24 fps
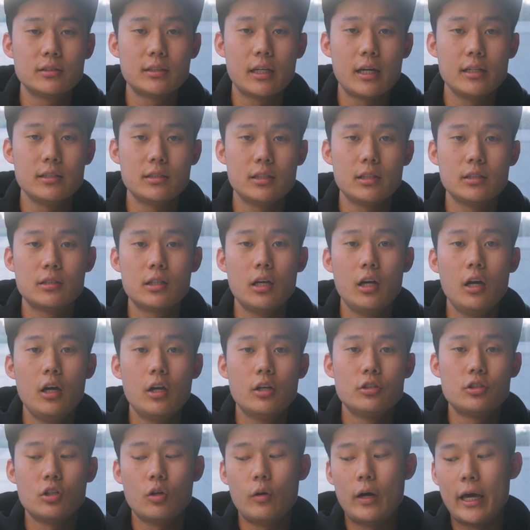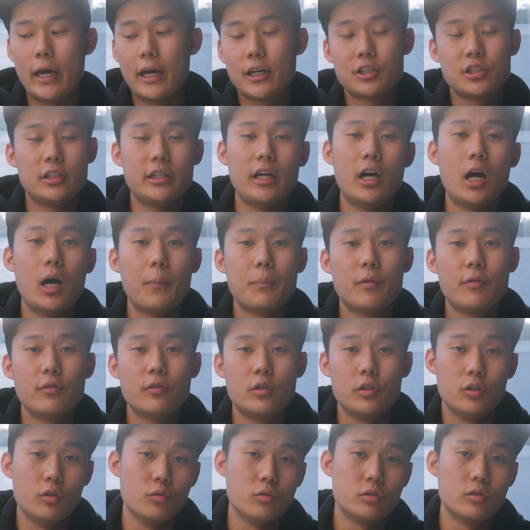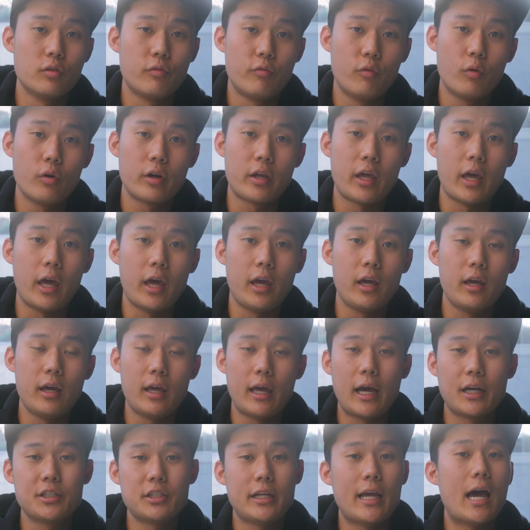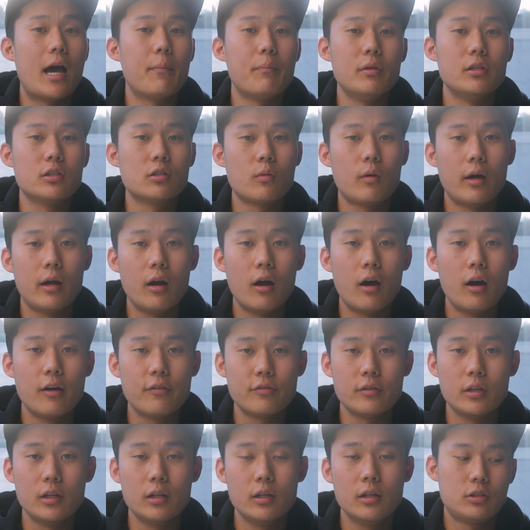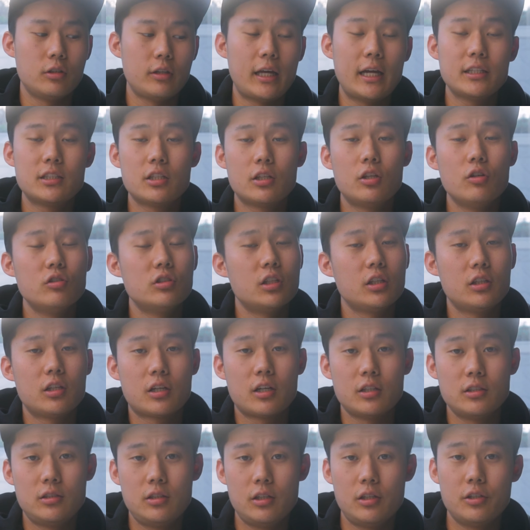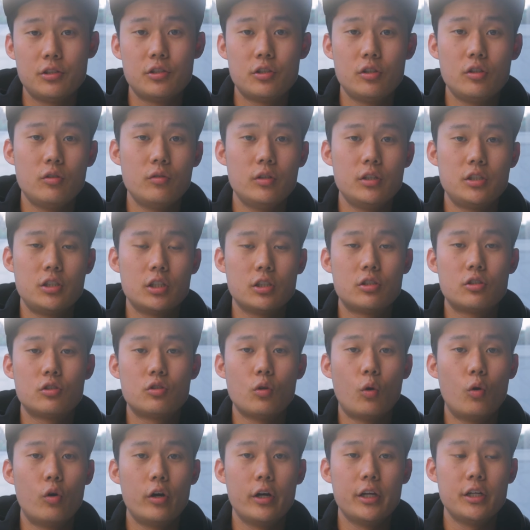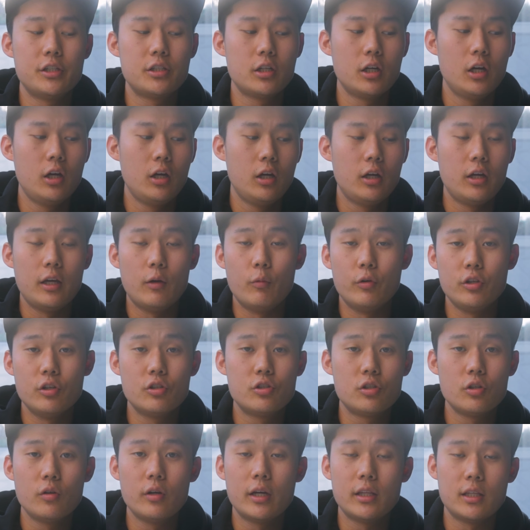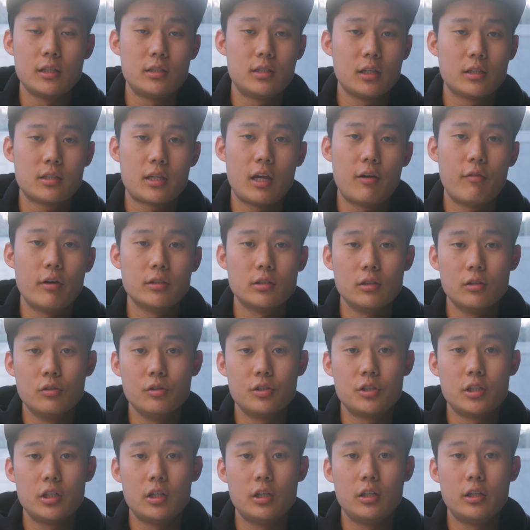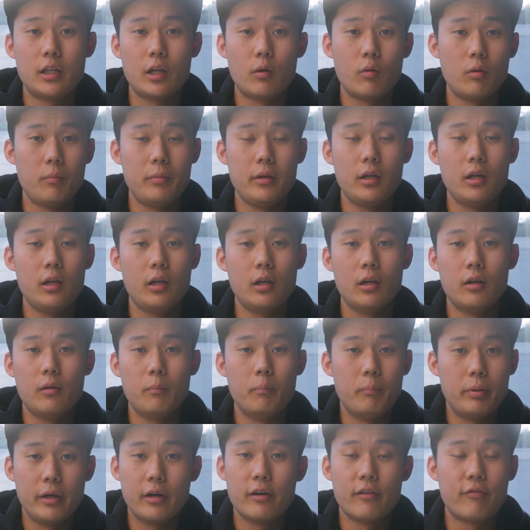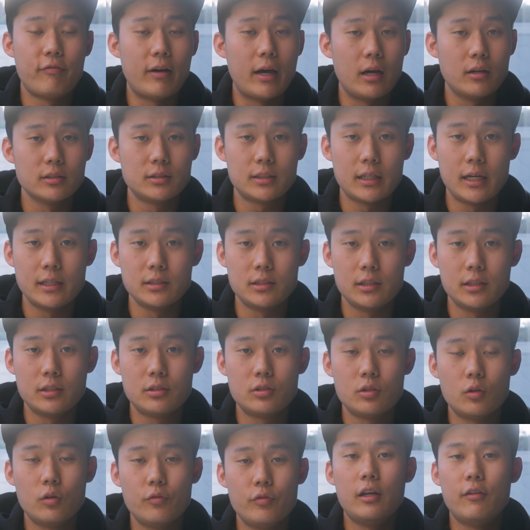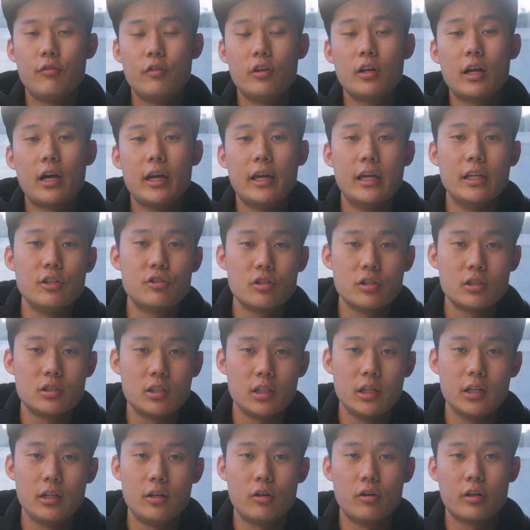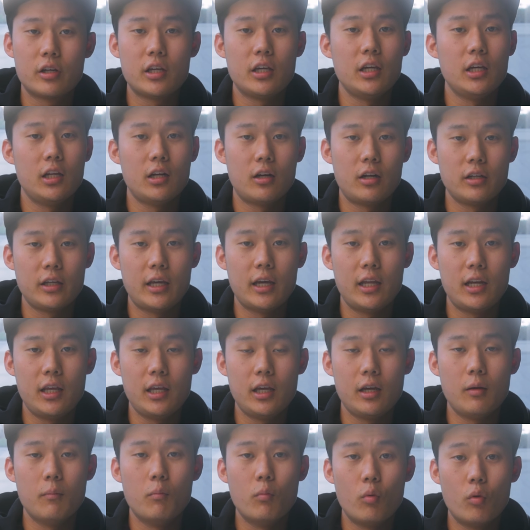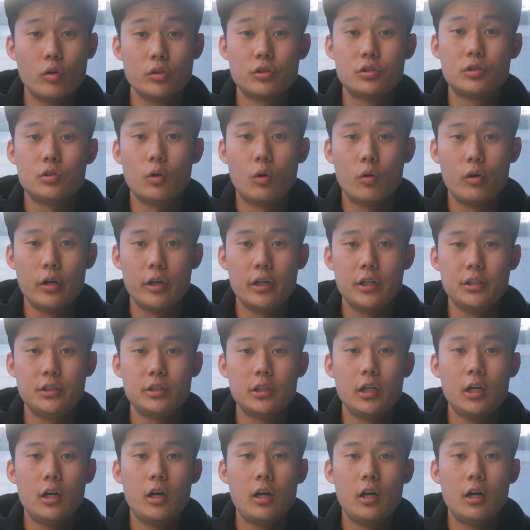sizes, so I actually opt to use the 4K. It actually happens quite often. So that's a huge thing to consider too, is just storage. When you shoot at the 6K resolution, there will be bigger file sizes. So if you're not interested or keen on getting more storage